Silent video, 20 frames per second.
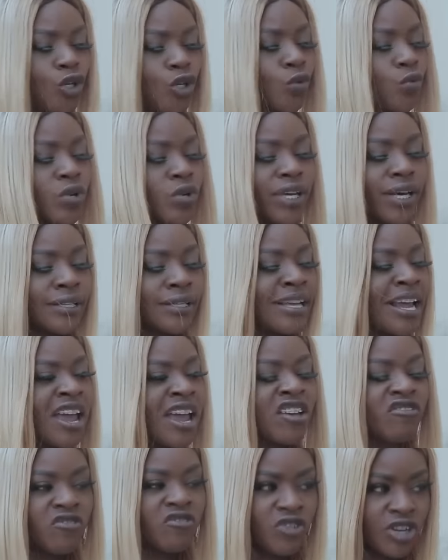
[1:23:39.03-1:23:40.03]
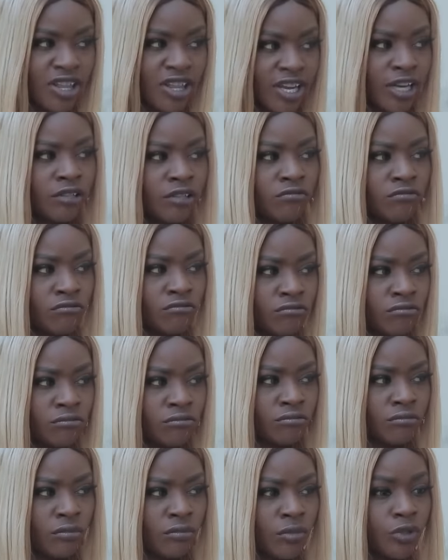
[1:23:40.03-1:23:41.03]
You will get everything.
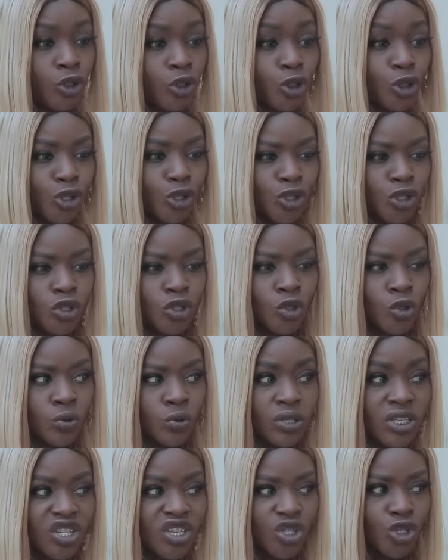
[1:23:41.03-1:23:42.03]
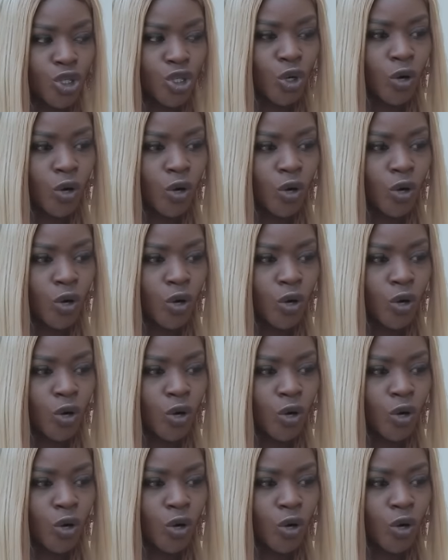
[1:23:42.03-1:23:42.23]
Just do this